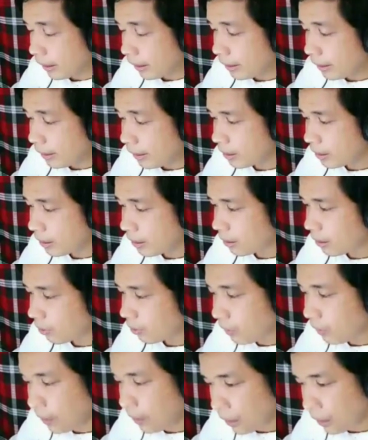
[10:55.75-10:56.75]
is
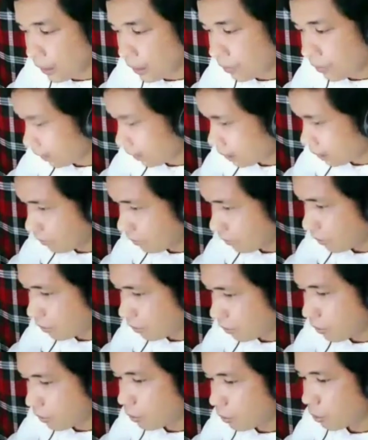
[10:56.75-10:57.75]
really effective
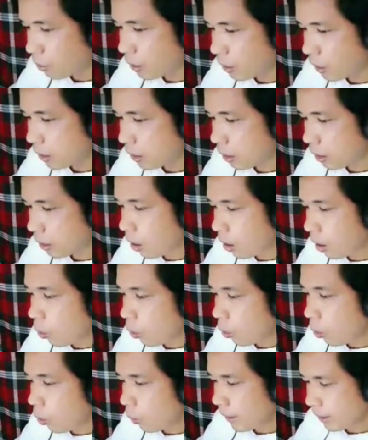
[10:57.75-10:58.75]
in reducing
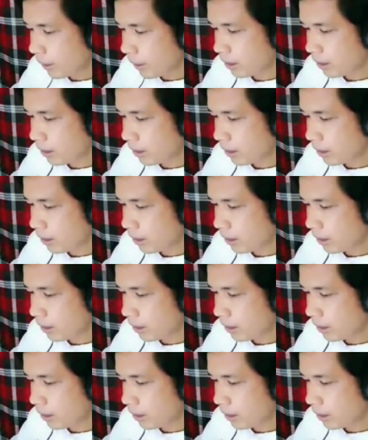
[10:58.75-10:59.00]
weight.